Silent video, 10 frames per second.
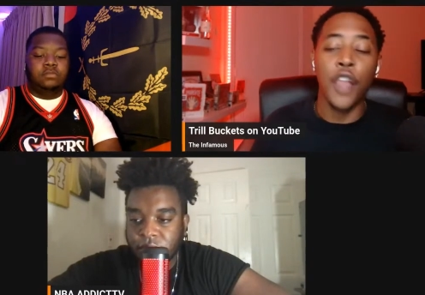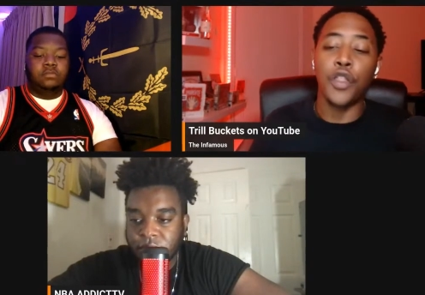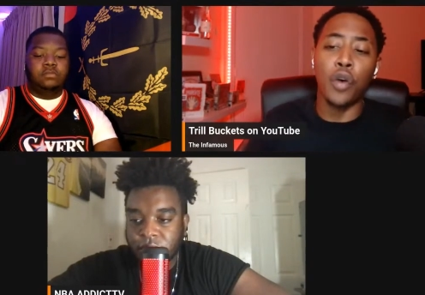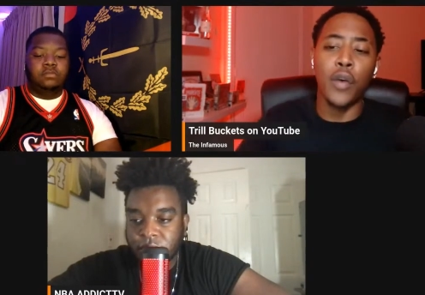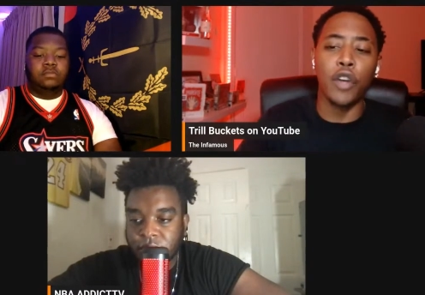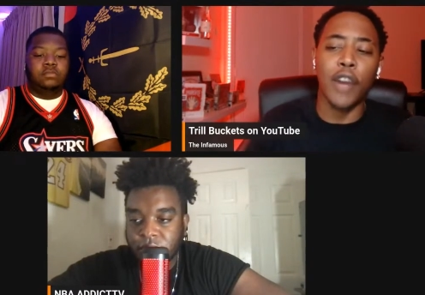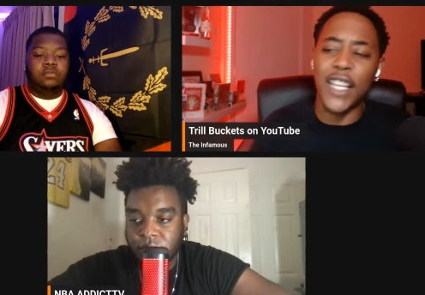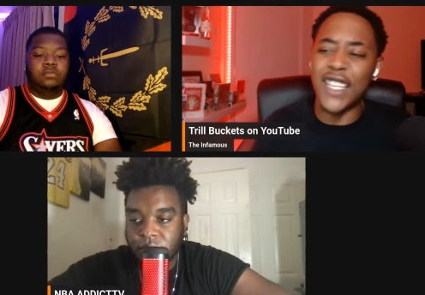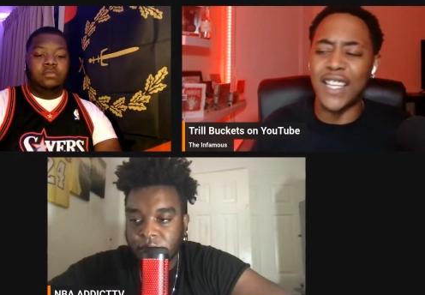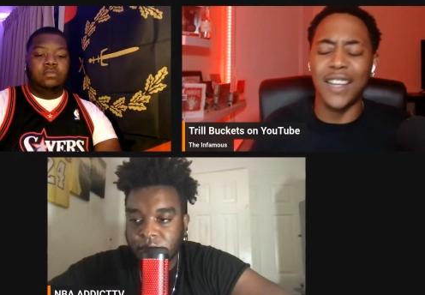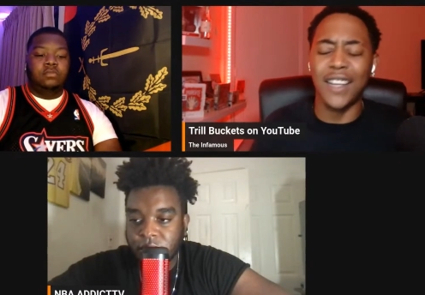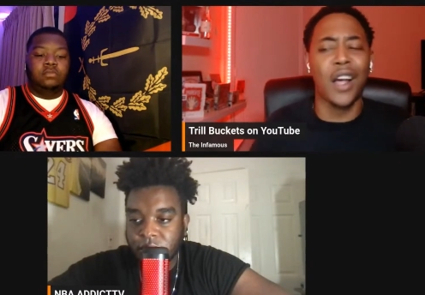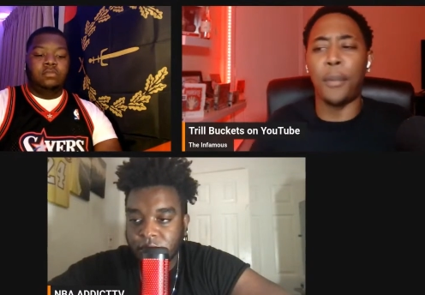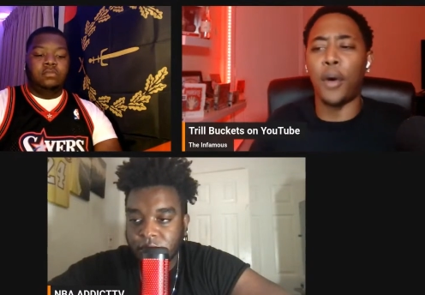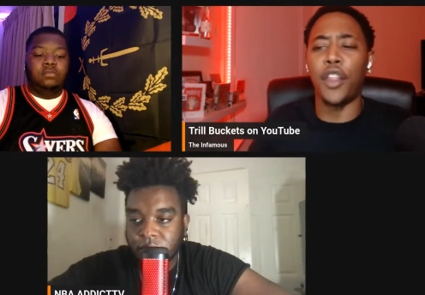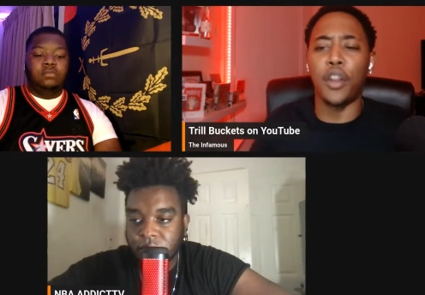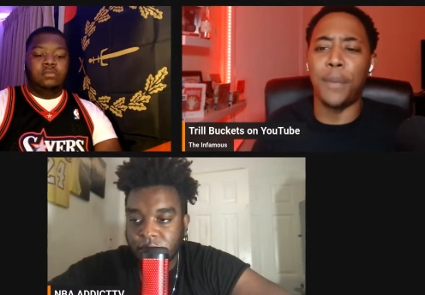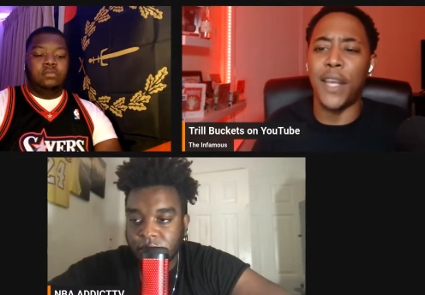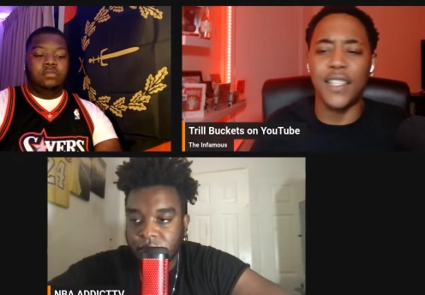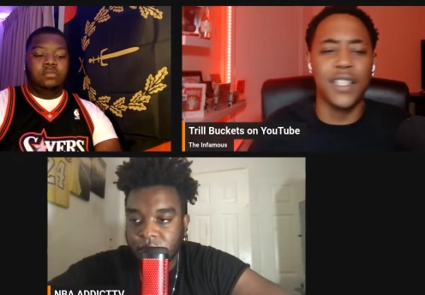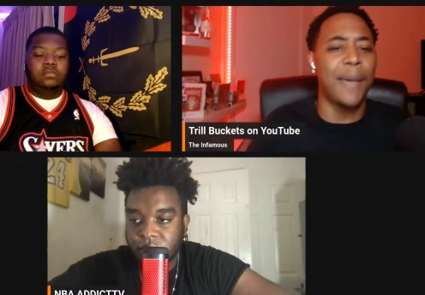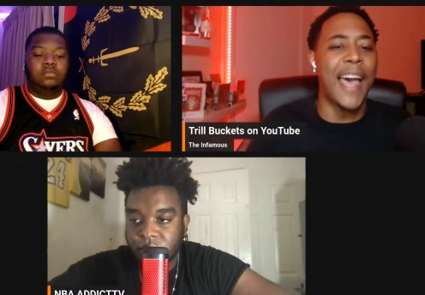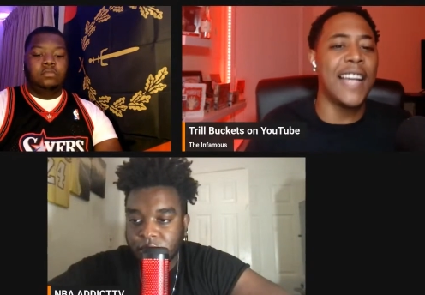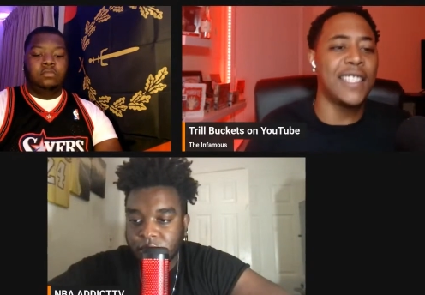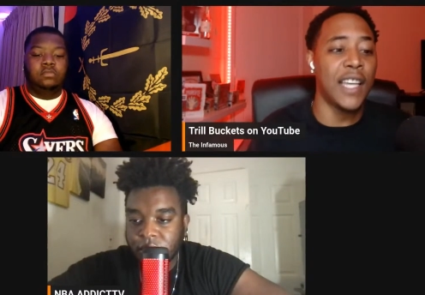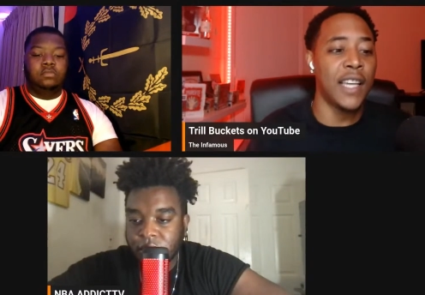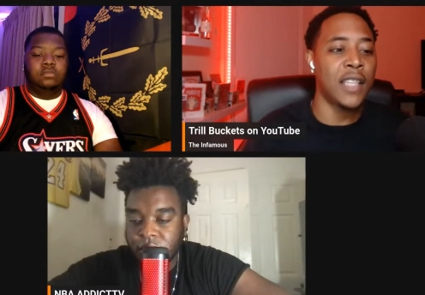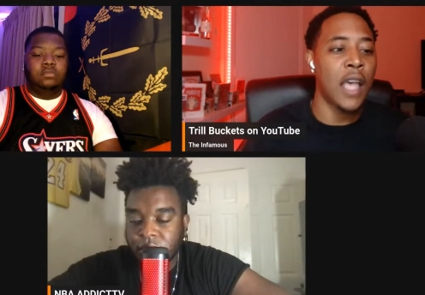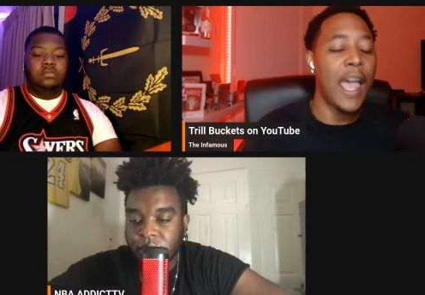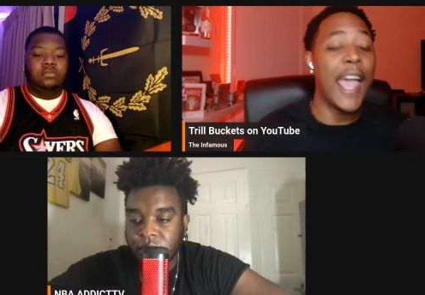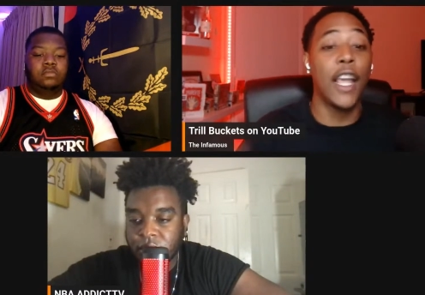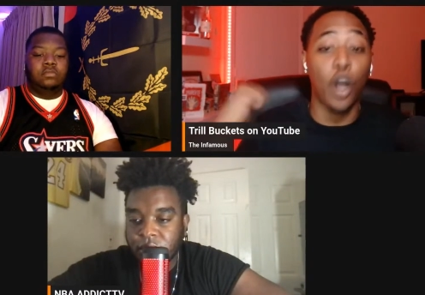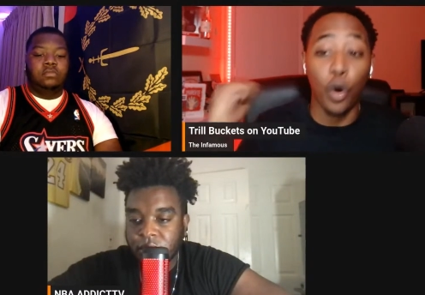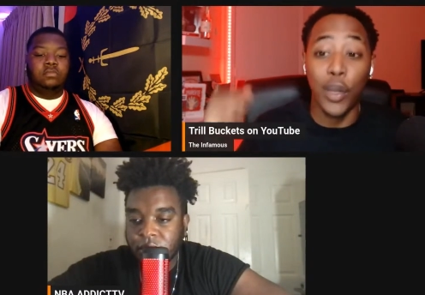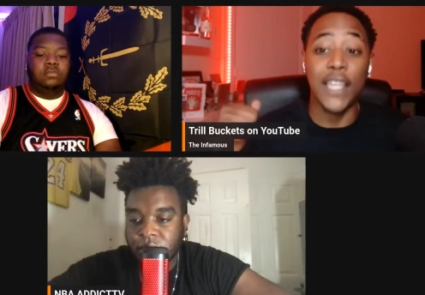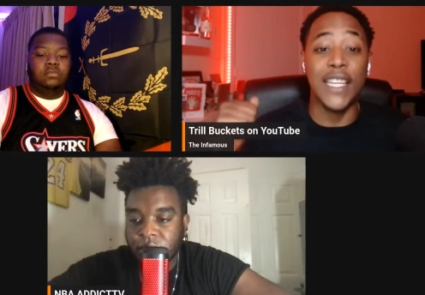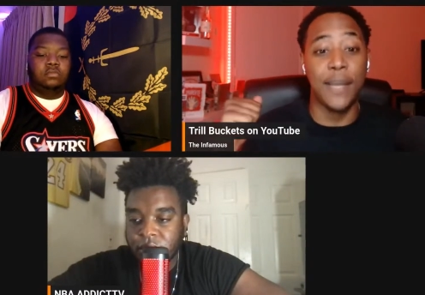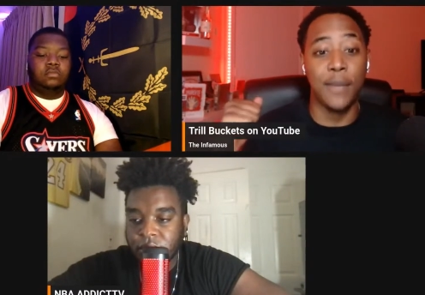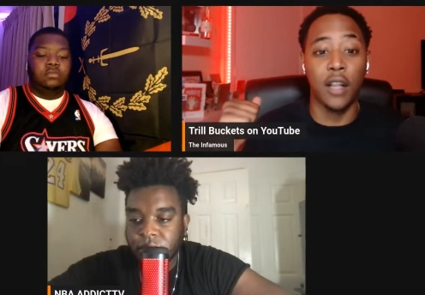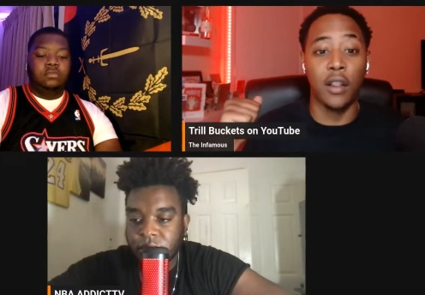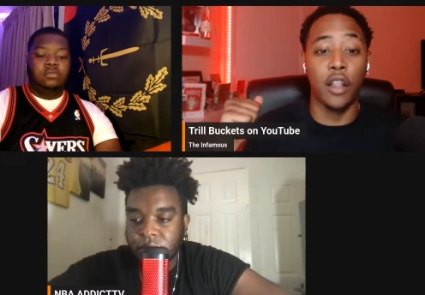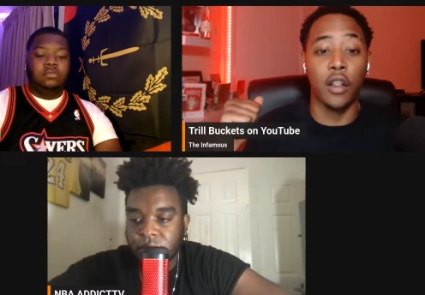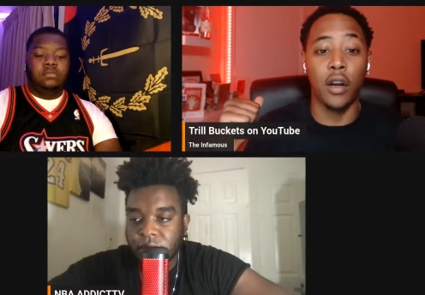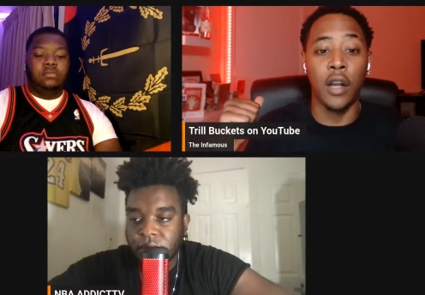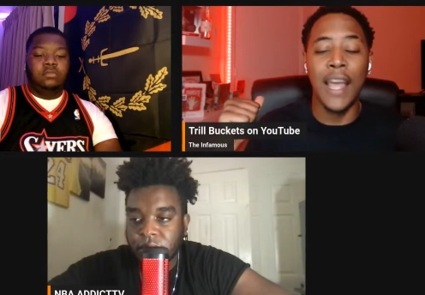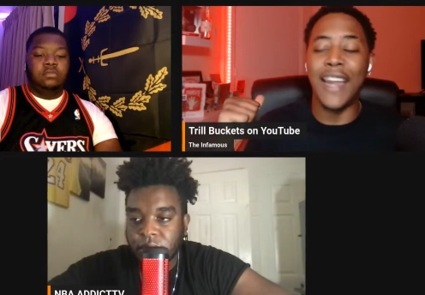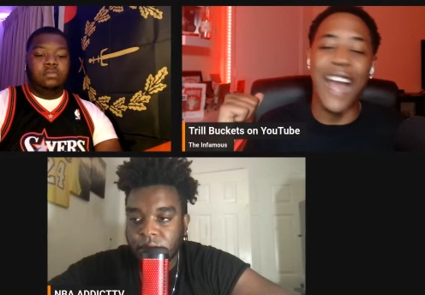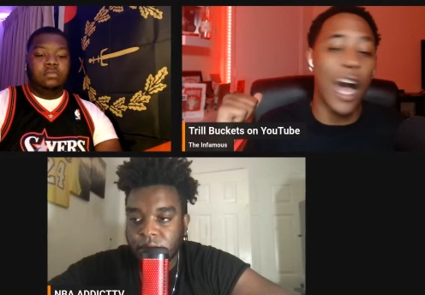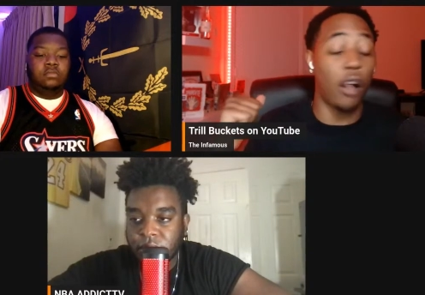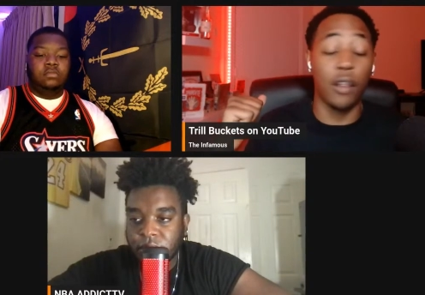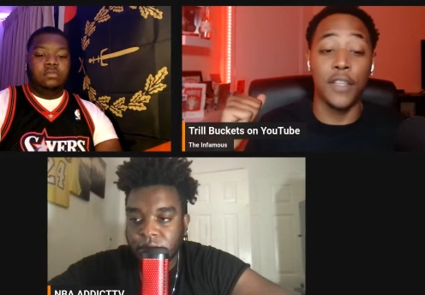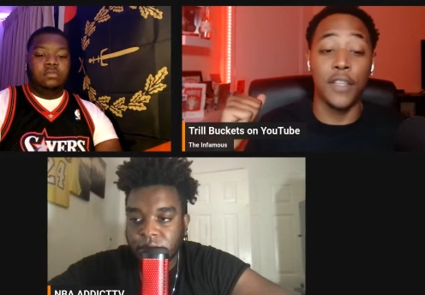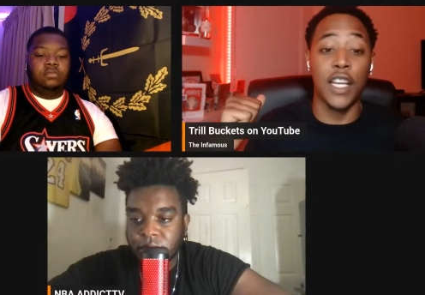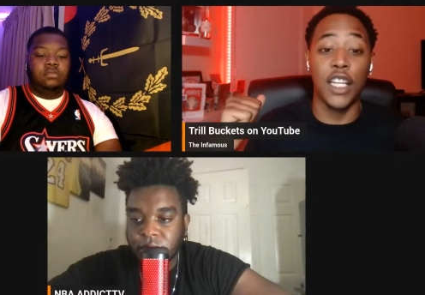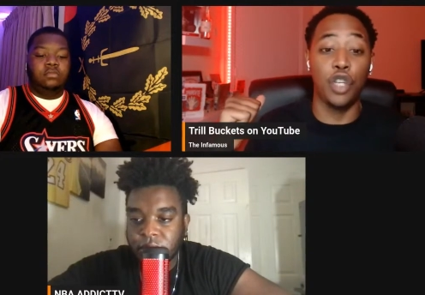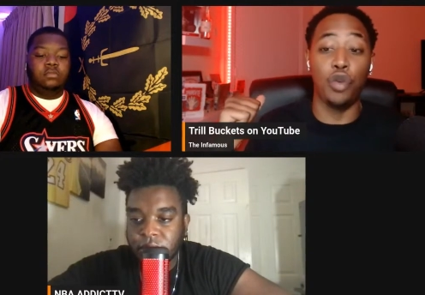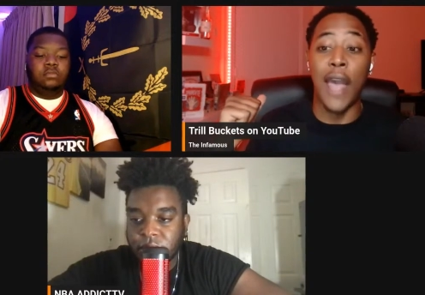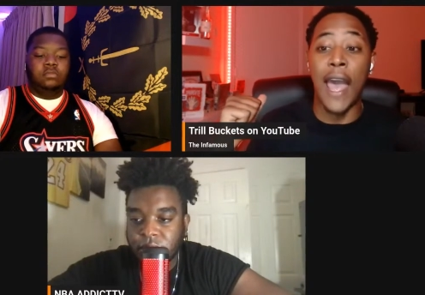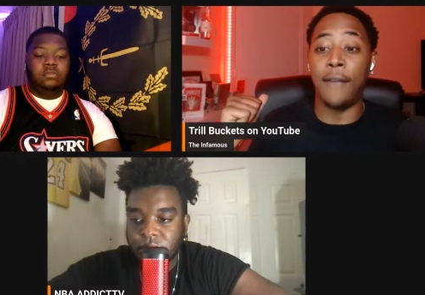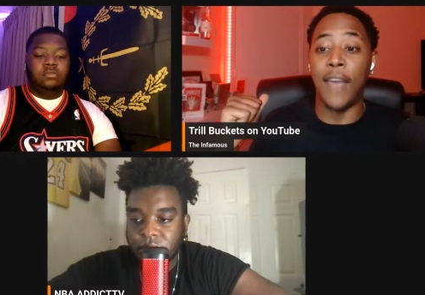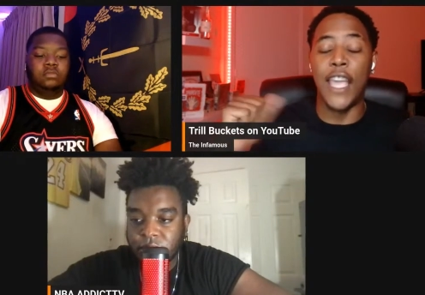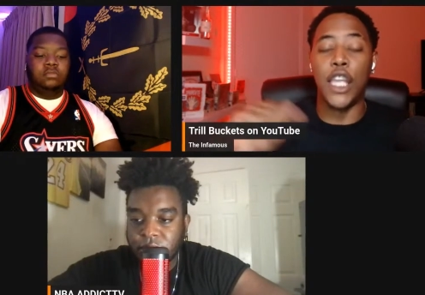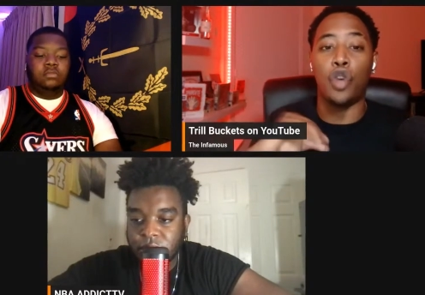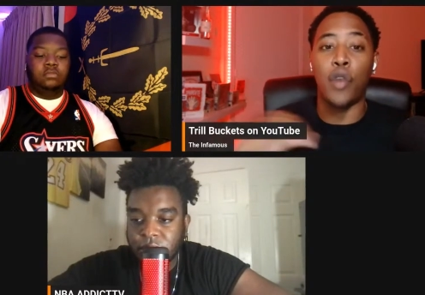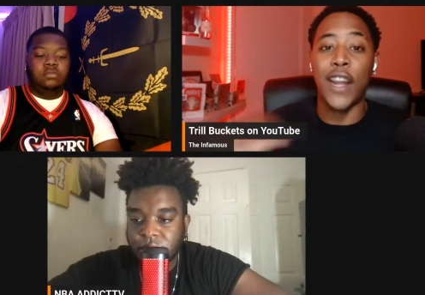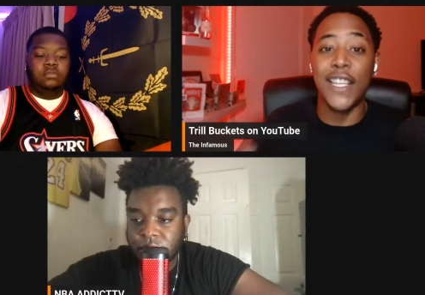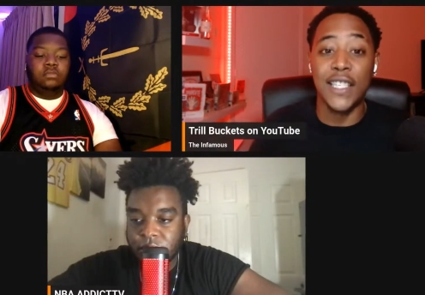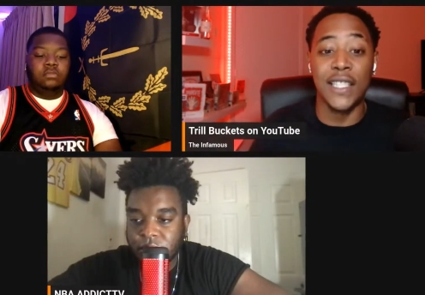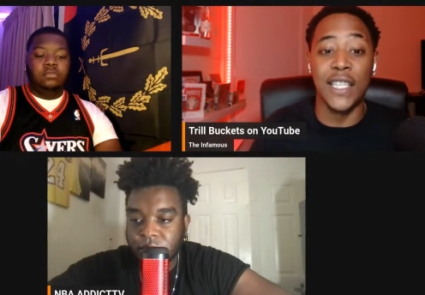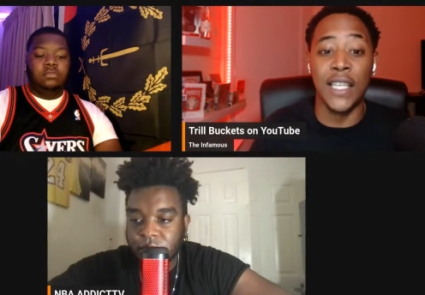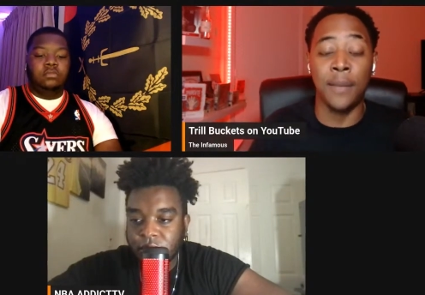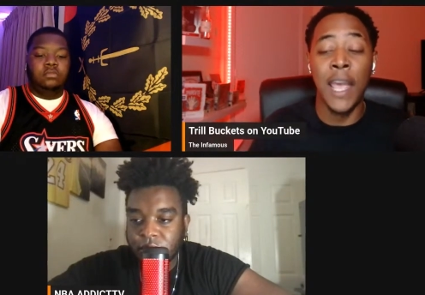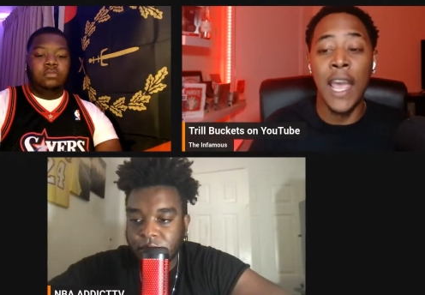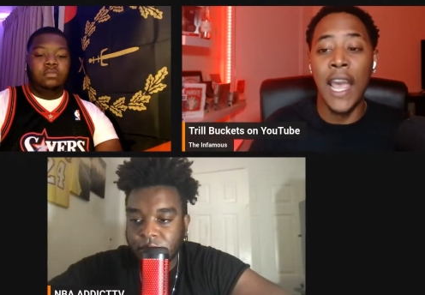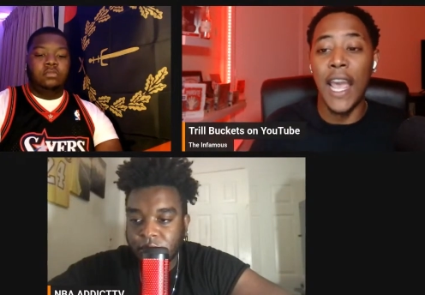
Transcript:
Speaker 1: Throw in Grady Dick, a couple other picks, some assets, and go get Damian Lillard. Now, all of a sudden, you have a crazy team